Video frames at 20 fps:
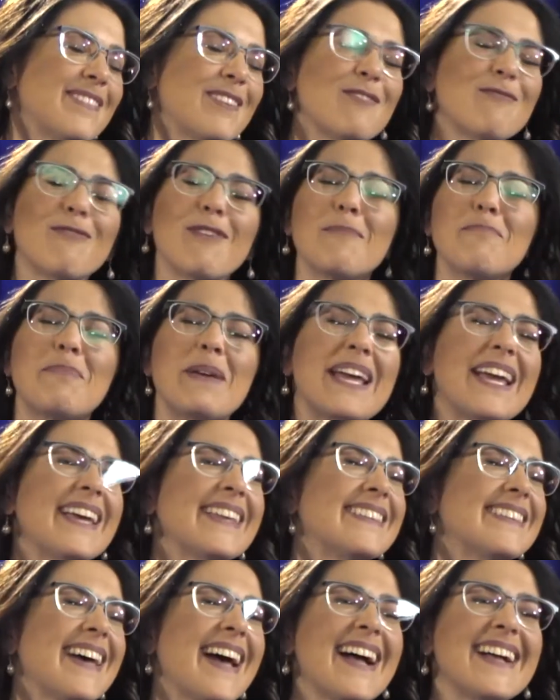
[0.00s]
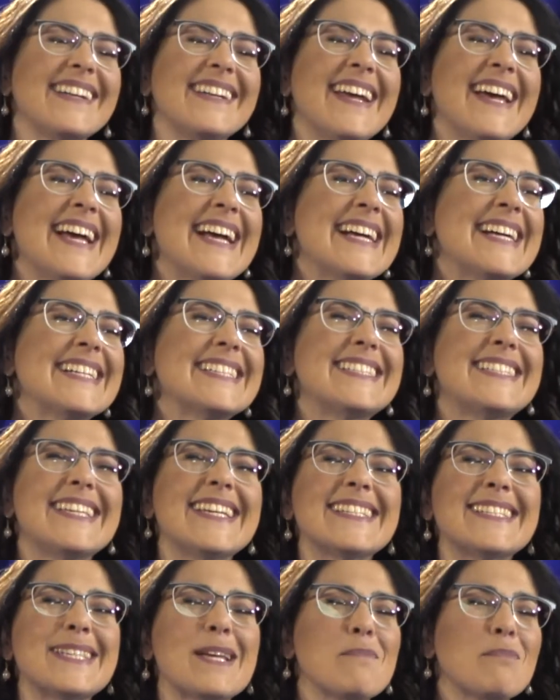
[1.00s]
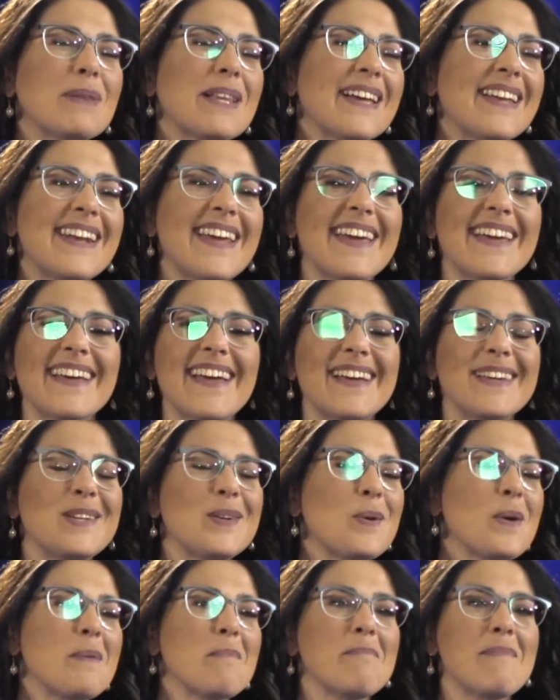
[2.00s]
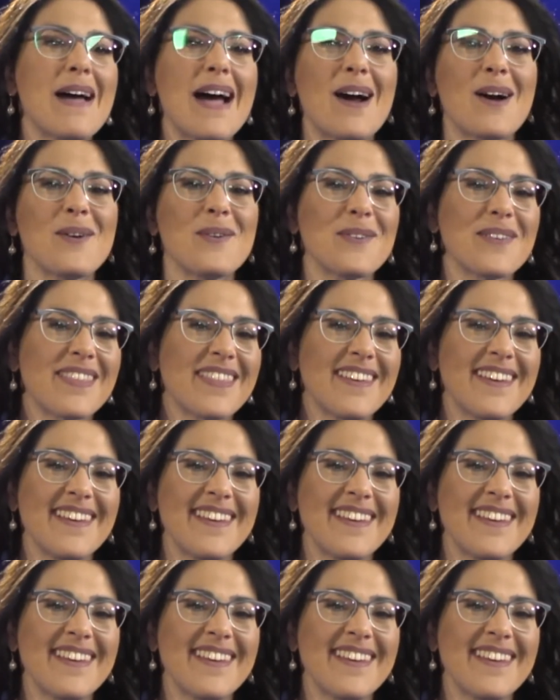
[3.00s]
Repeat that. Disciplining your mouth